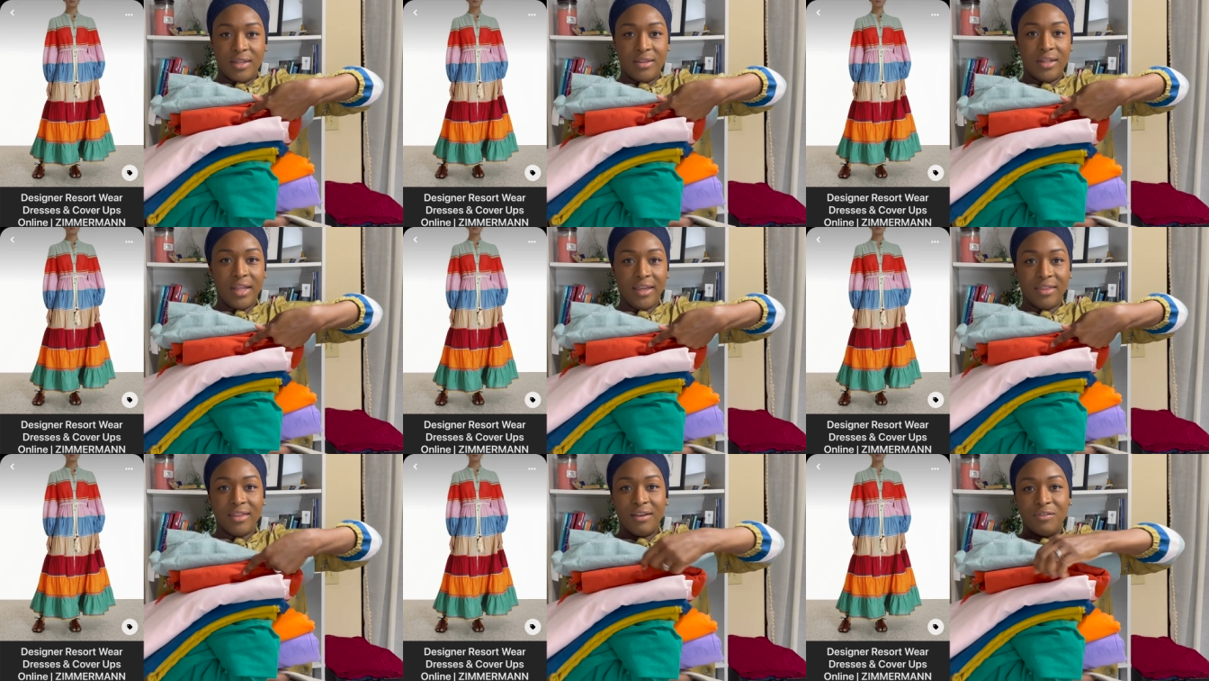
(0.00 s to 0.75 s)
the
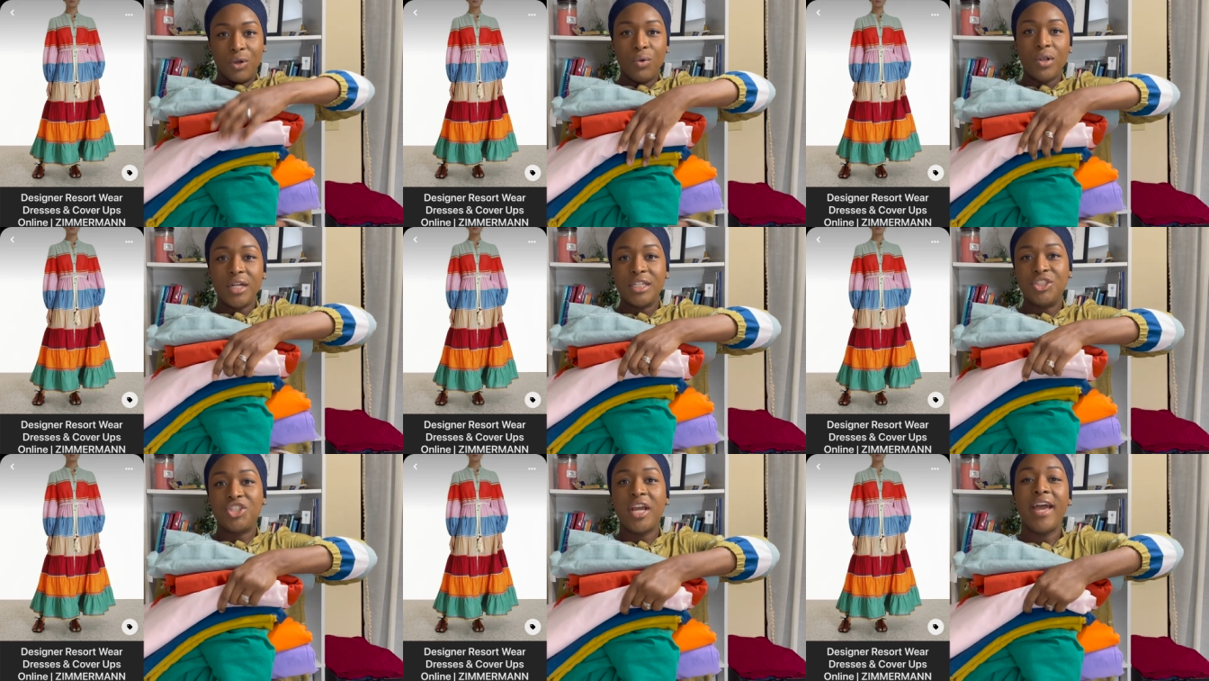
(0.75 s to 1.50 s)
length of the
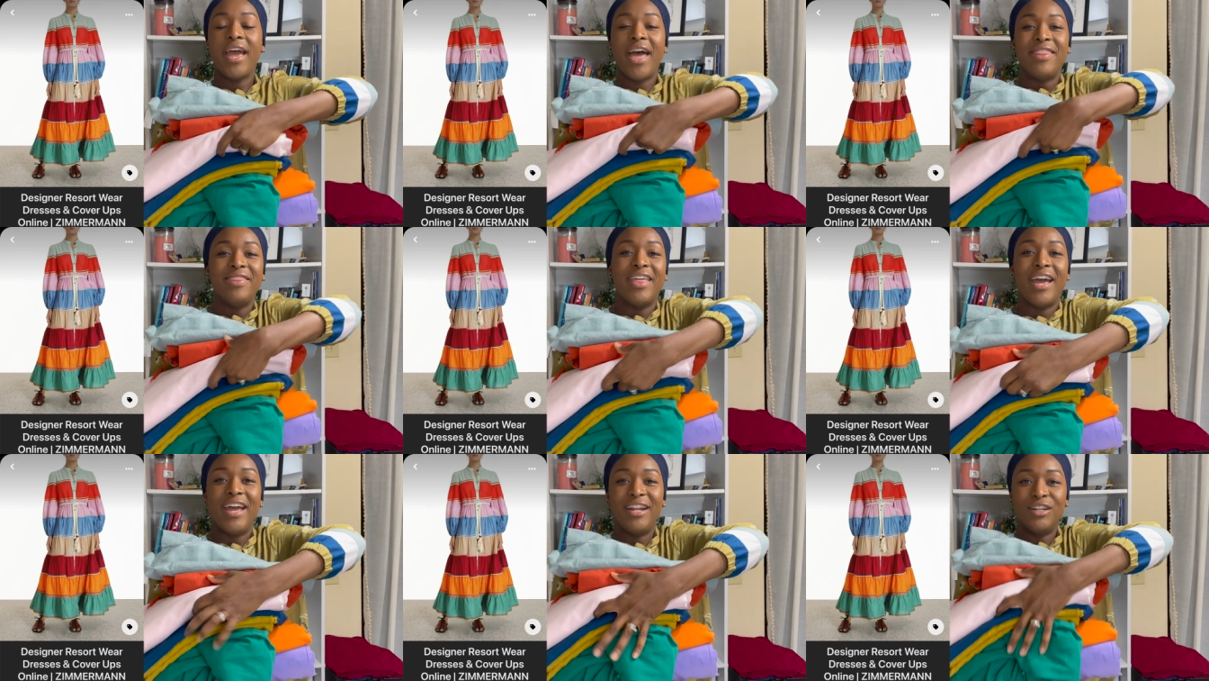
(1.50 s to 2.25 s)
orange and
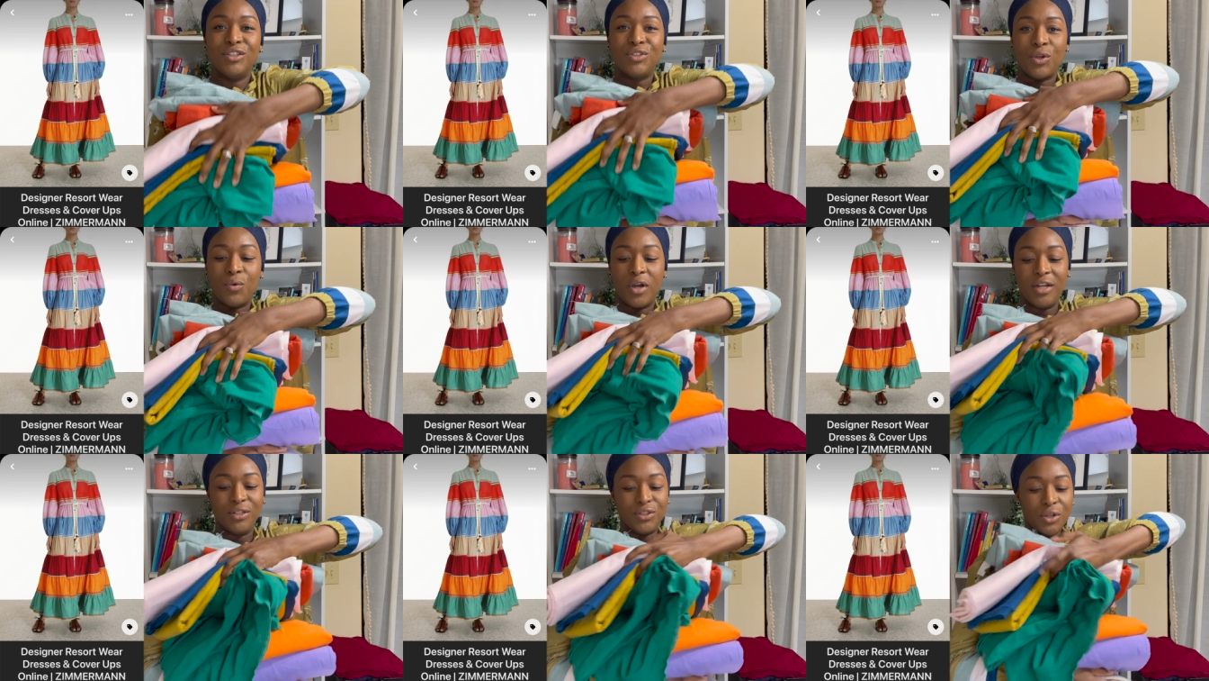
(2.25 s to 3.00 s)
then so
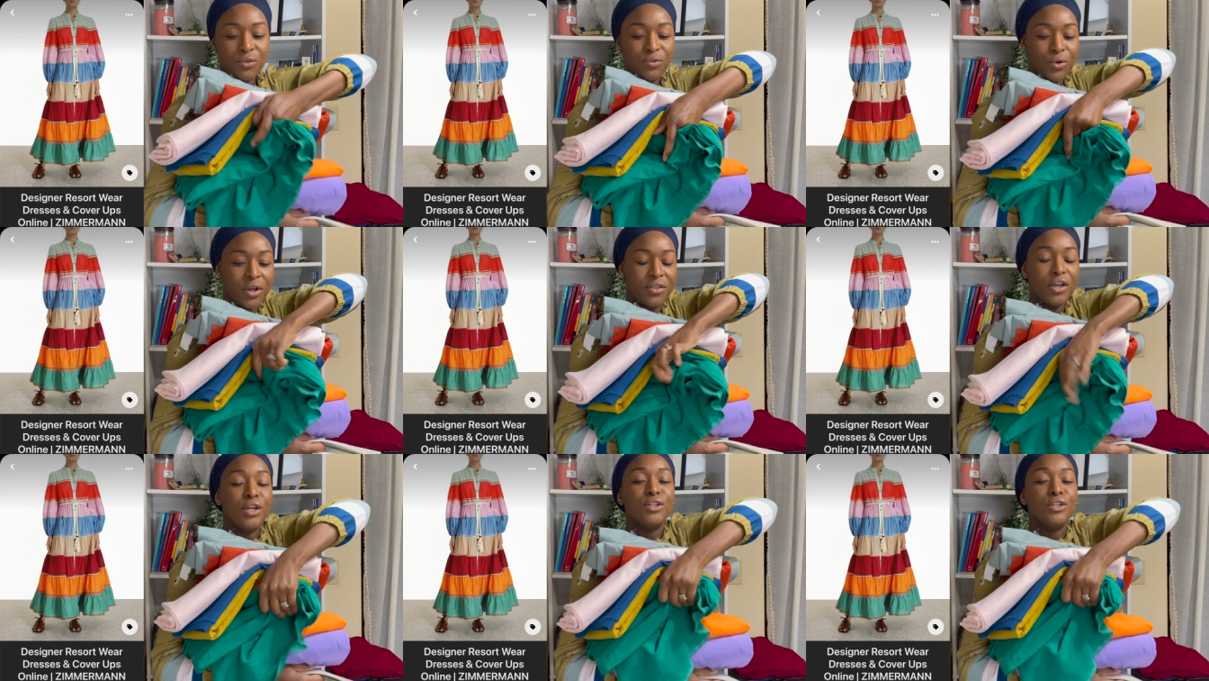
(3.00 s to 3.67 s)
on and so forth.